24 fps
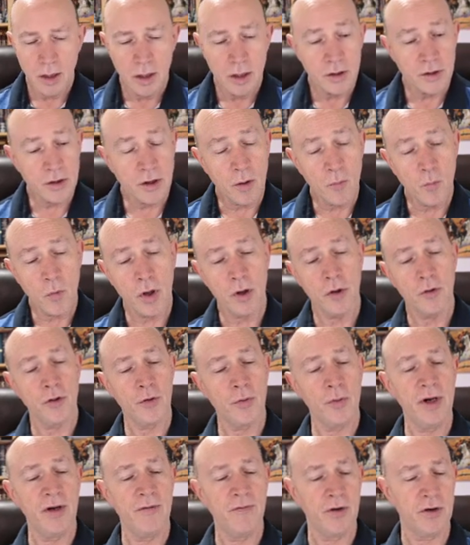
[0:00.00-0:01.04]
Psalm
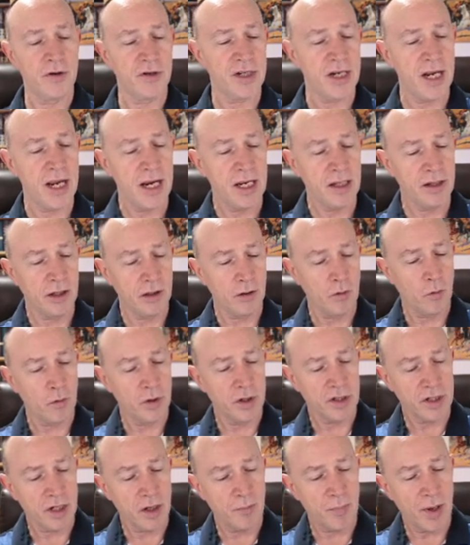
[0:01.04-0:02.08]
103, verse 8 The Lord
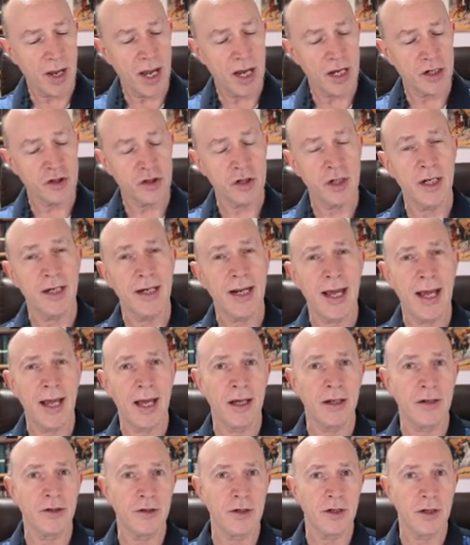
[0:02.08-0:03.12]
is compassionate
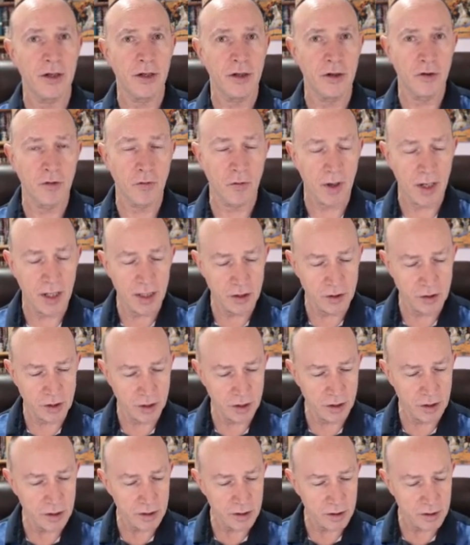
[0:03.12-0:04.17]
and
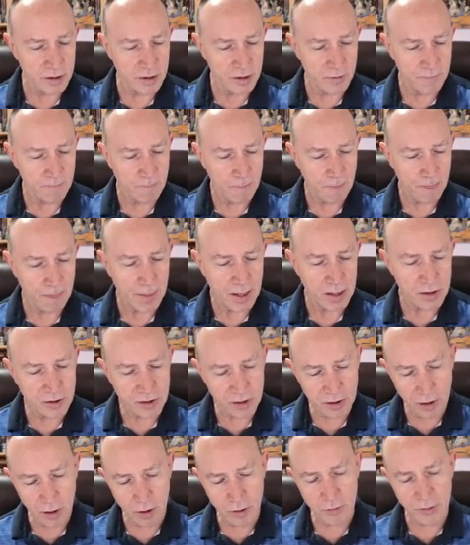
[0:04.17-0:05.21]
gracious,
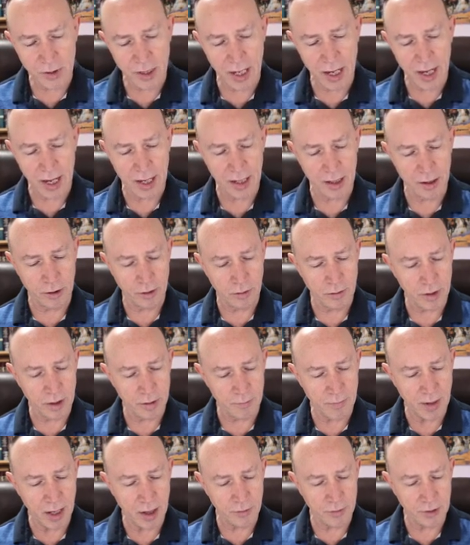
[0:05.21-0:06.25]
slow to anger, and
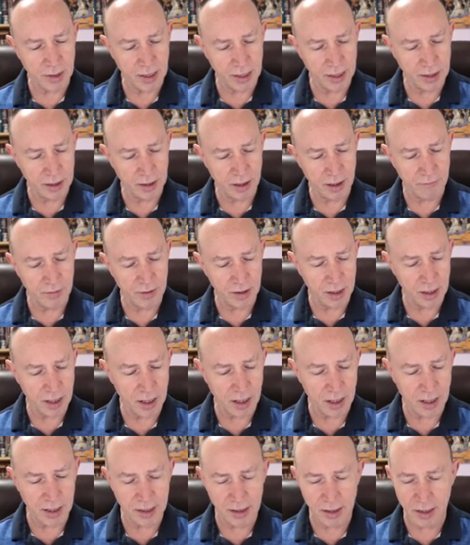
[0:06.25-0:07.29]
abounding in loving
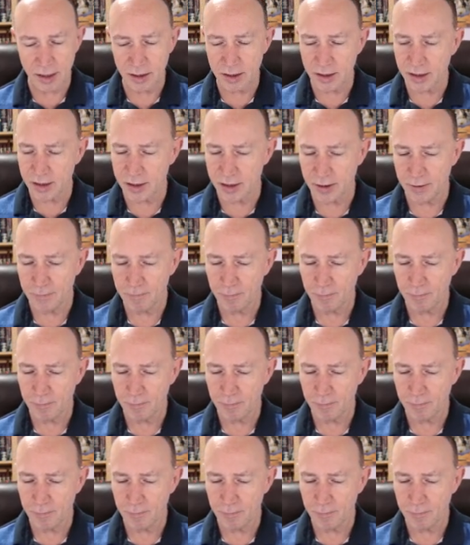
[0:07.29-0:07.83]
kindness.